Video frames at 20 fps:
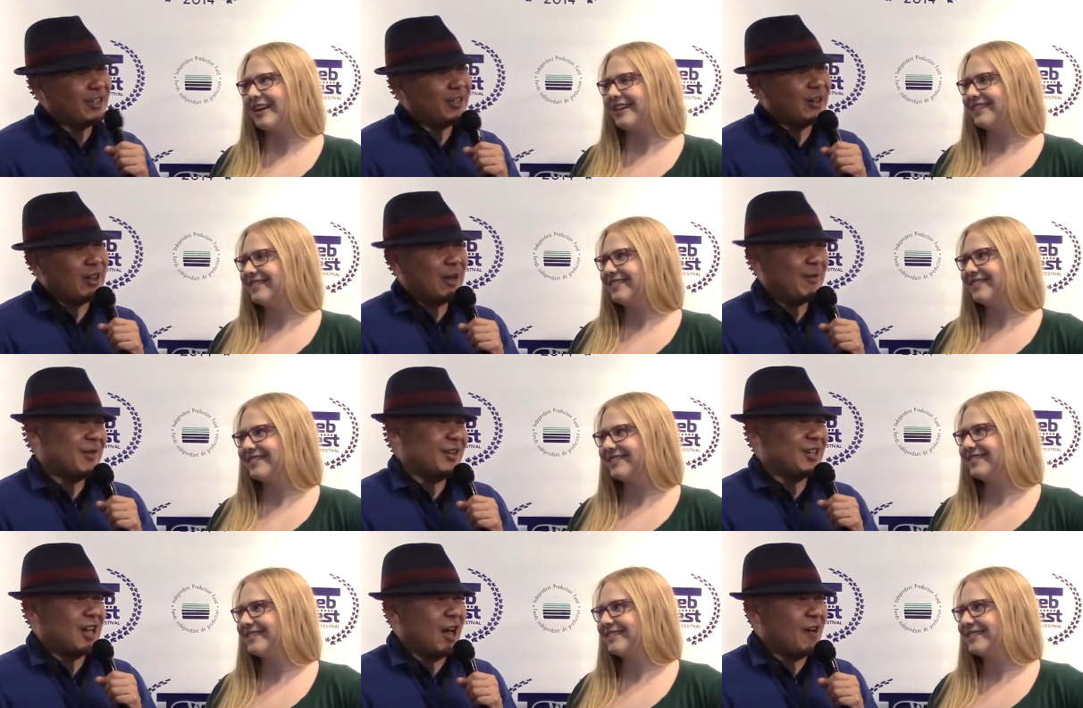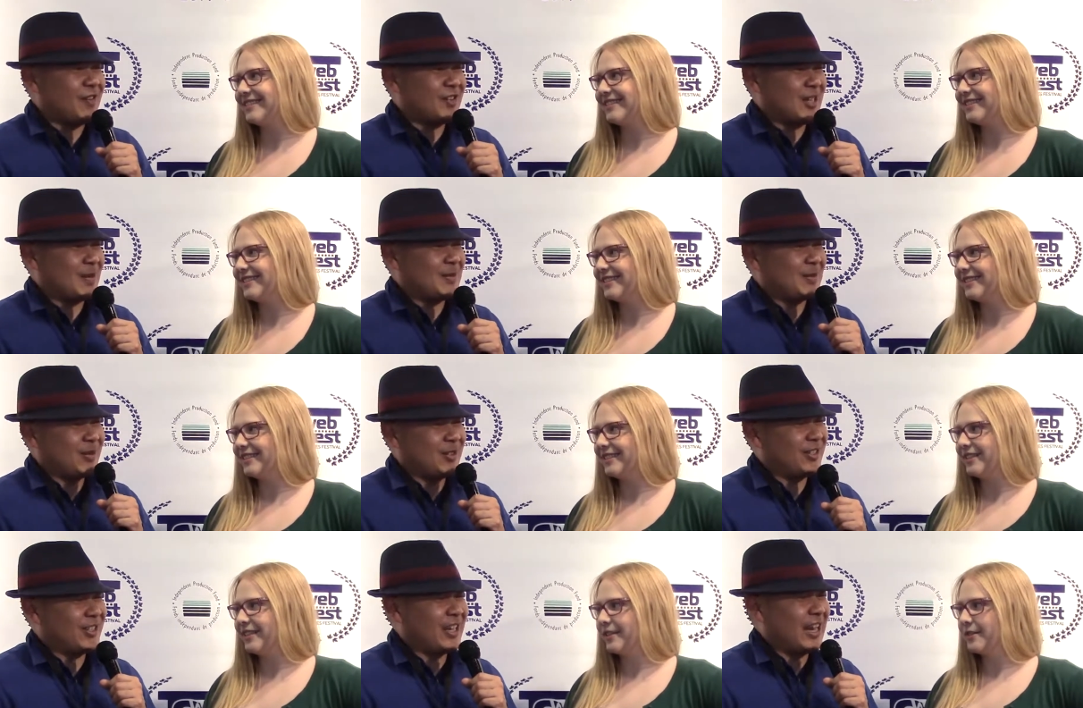Speaker 1: You know how many coffee shops I
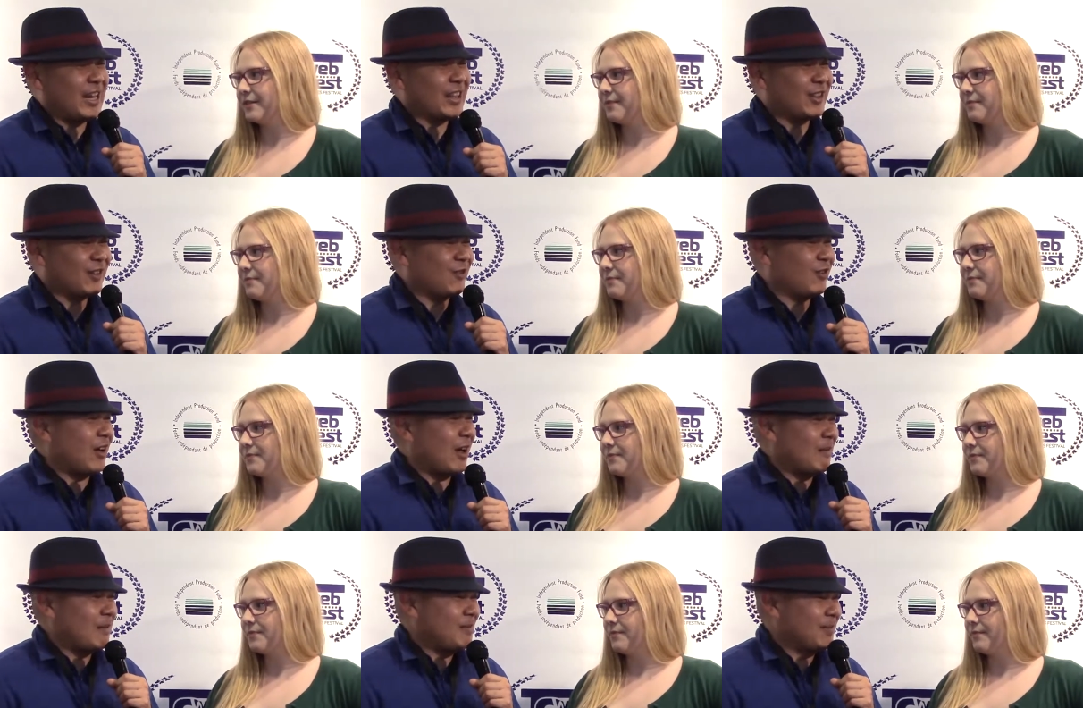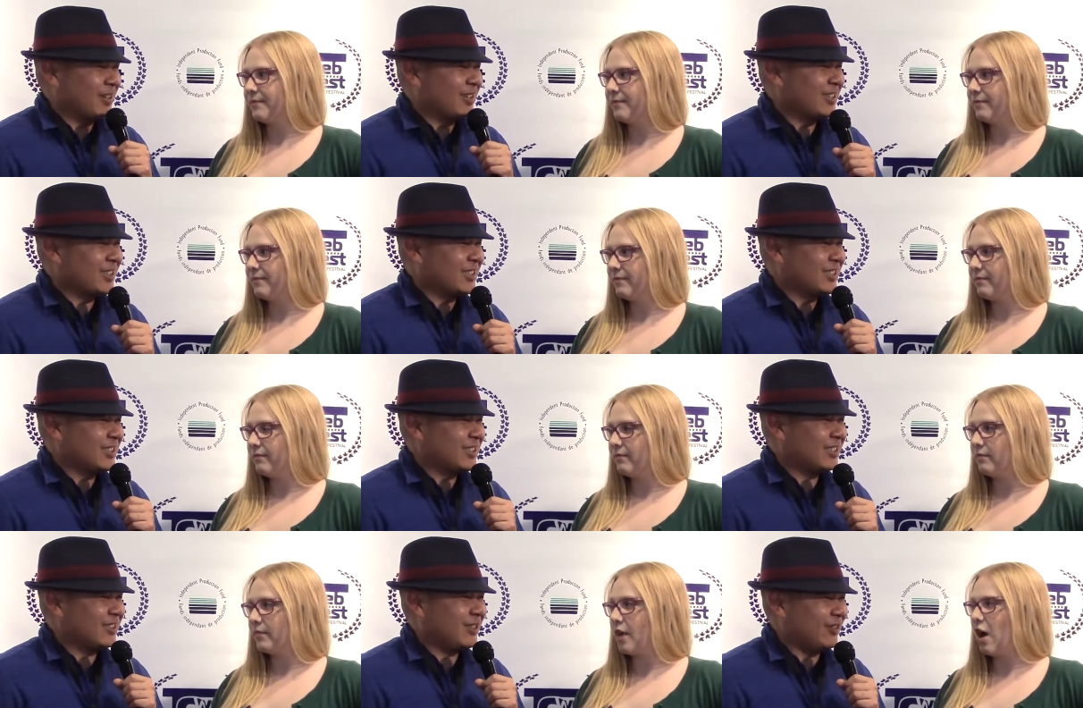went to today to look for almond milk?
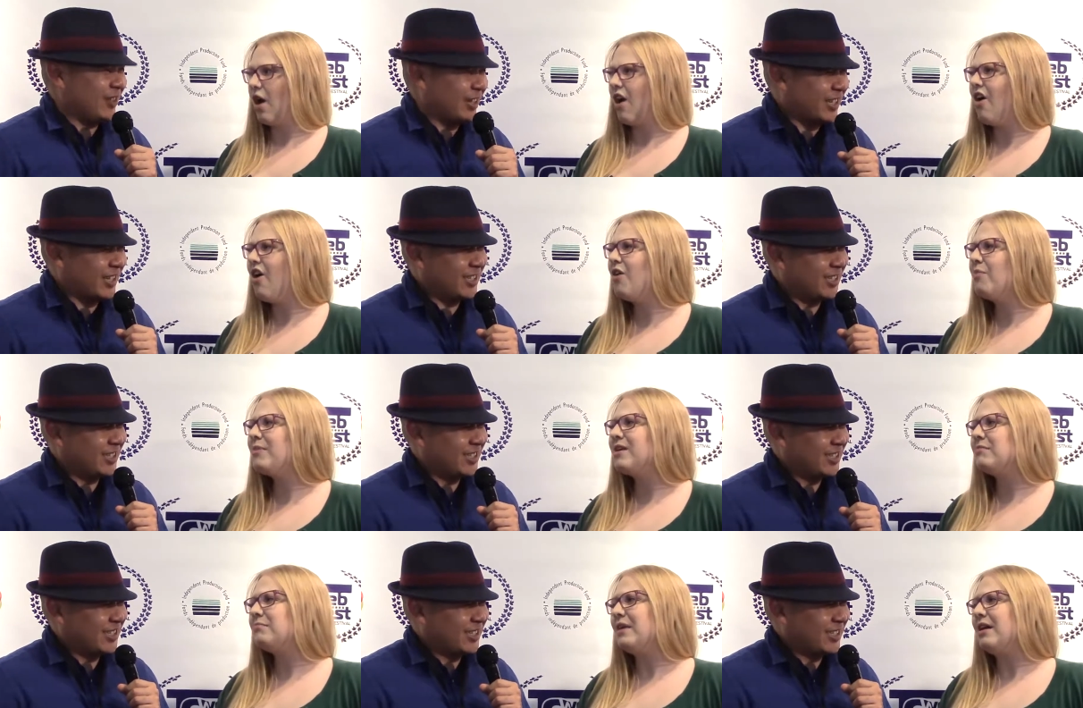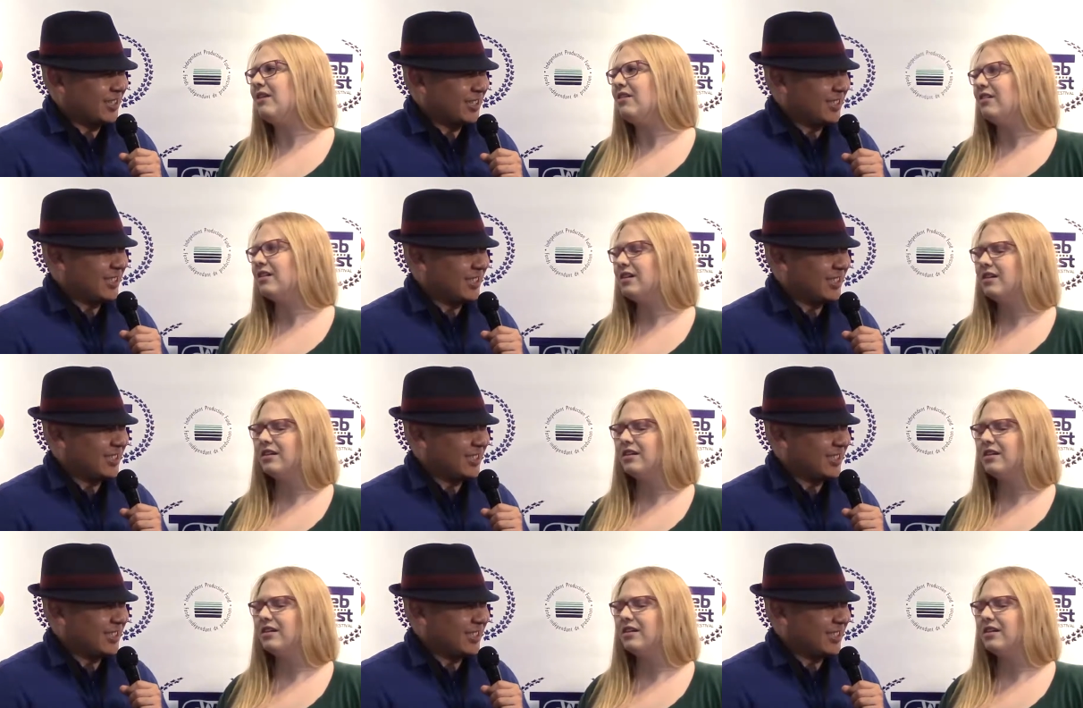Three.
Speaker 2: Almond milk.